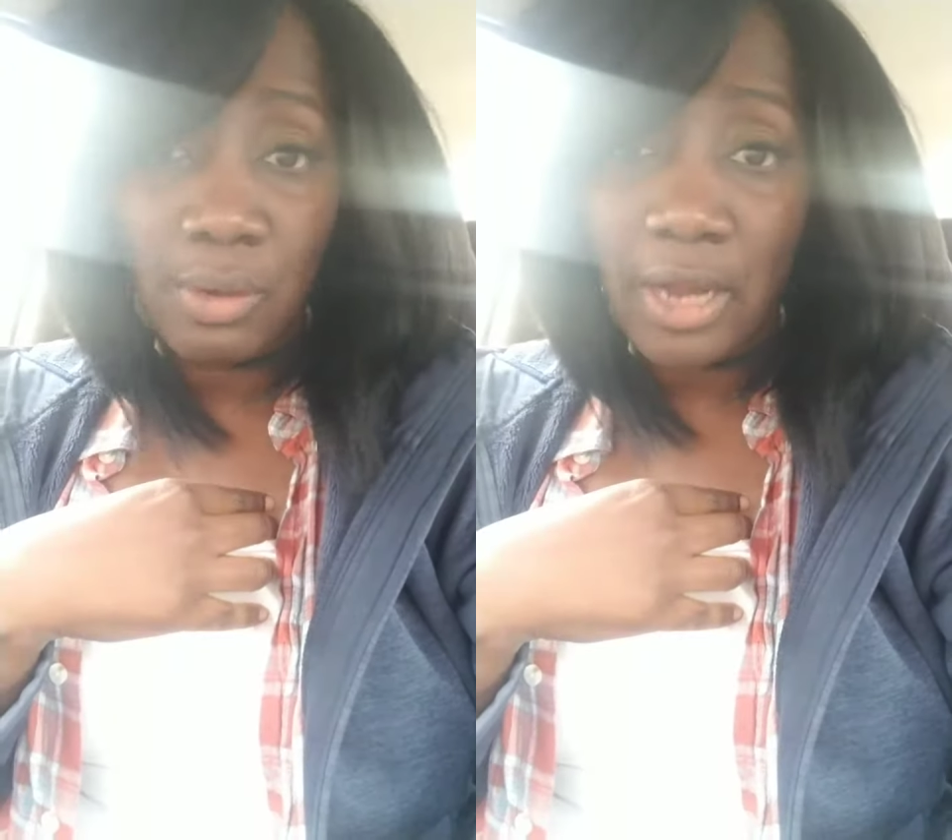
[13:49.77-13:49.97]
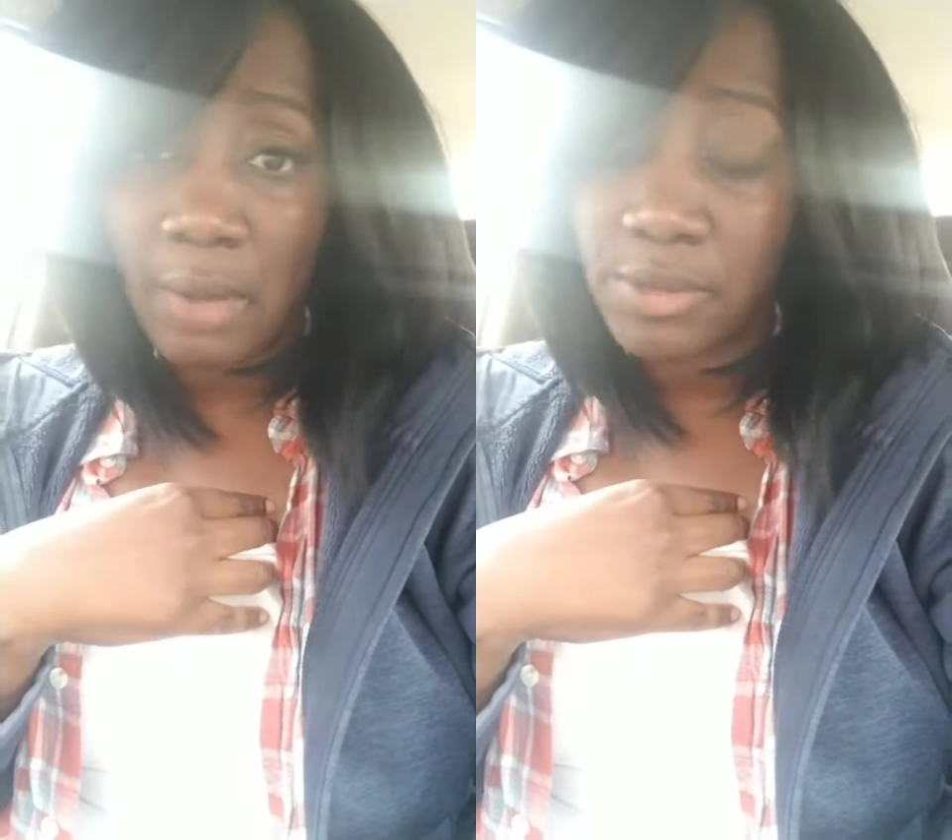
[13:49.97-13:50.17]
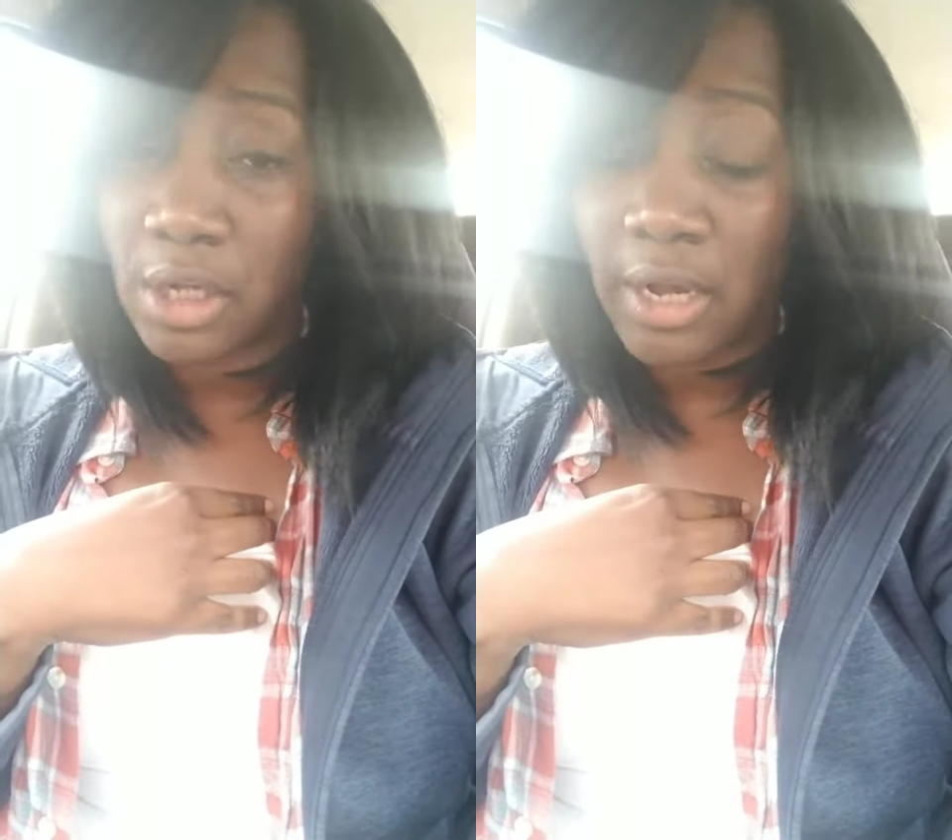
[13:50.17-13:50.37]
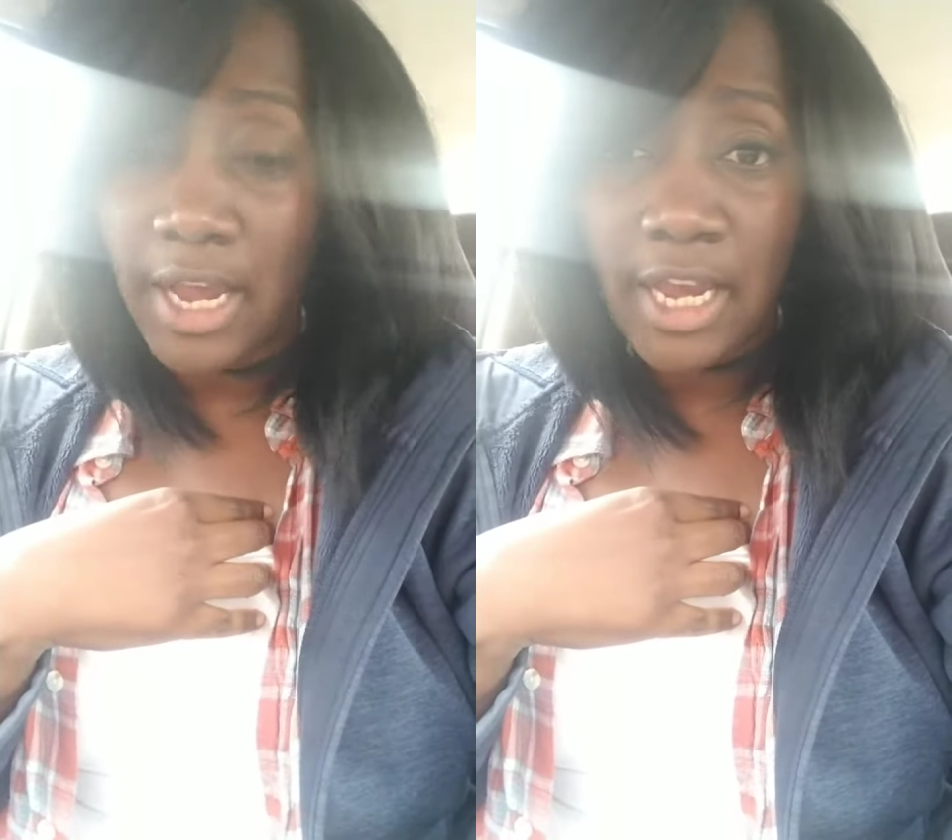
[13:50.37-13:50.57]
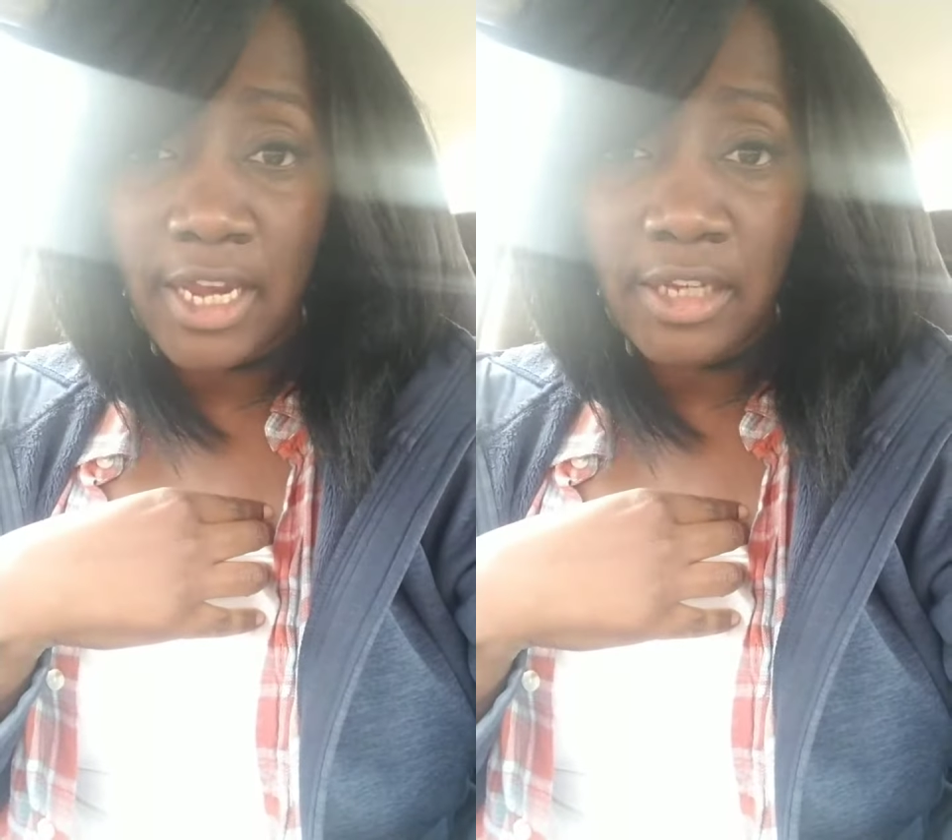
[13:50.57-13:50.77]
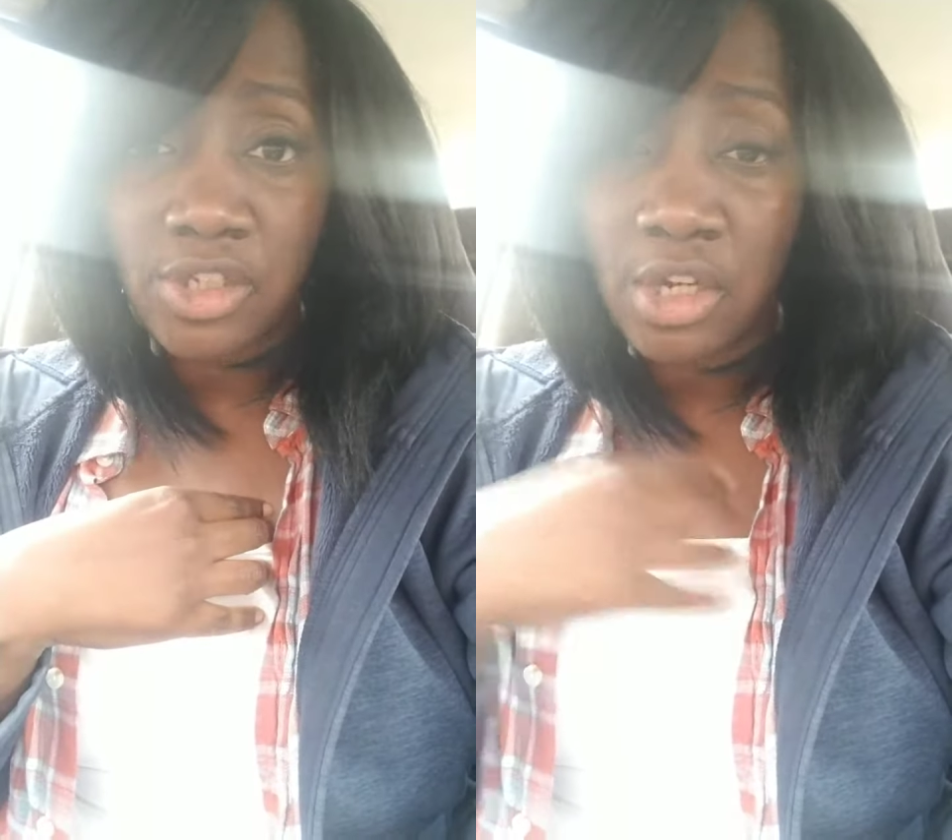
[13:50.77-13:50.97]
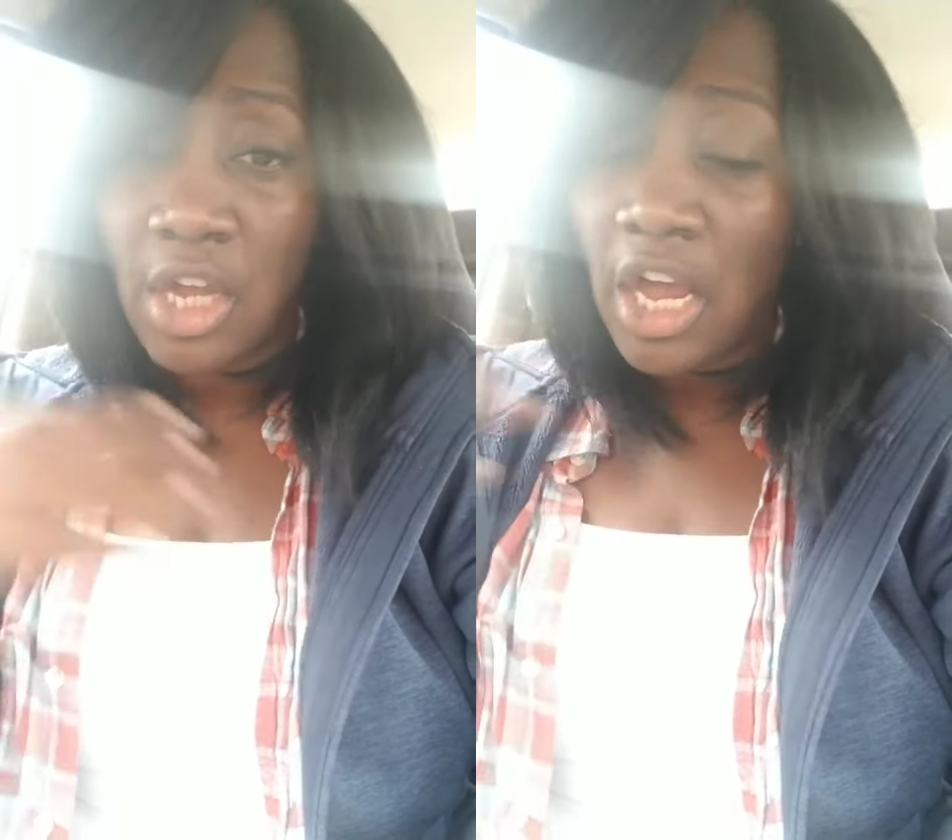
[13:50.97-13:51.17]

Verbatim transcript: when I was her age.